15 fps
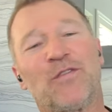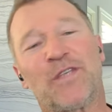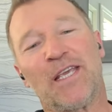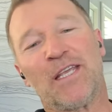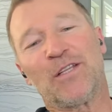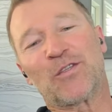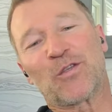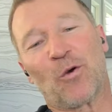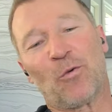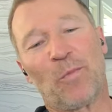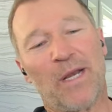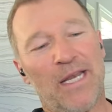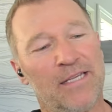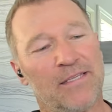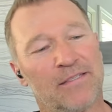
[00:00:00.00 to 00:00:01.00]
I've seen
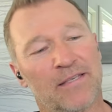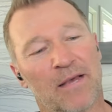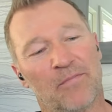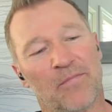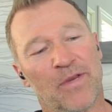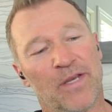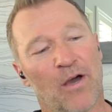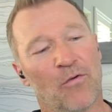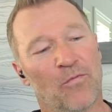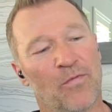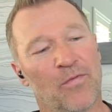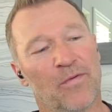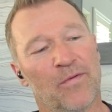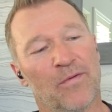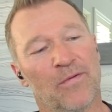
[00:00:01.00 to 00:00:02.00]
so many stuff.
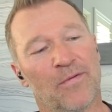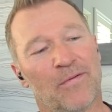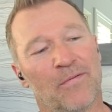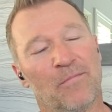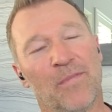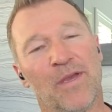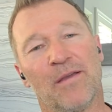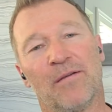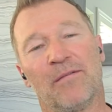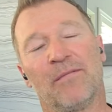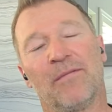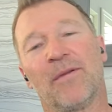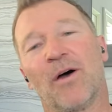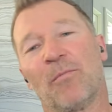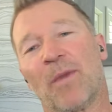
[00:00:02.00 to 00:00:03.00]

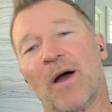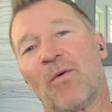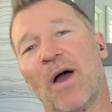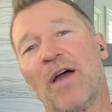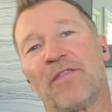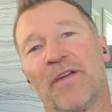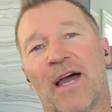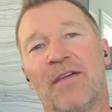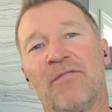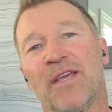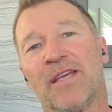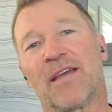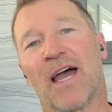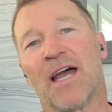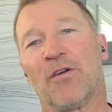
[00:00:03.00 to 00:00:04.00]
My wife and
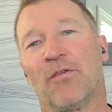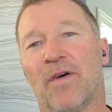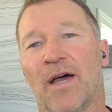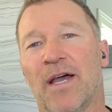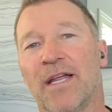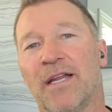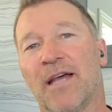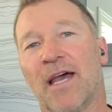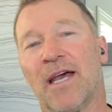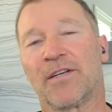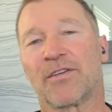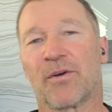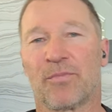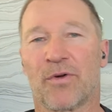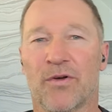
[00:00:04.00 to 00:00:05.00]
I, we kind of are
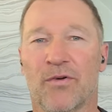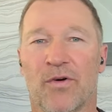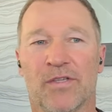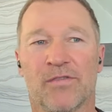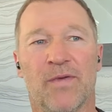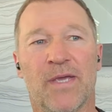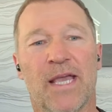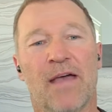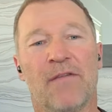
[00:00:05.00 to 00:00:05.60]
entrepreneurs.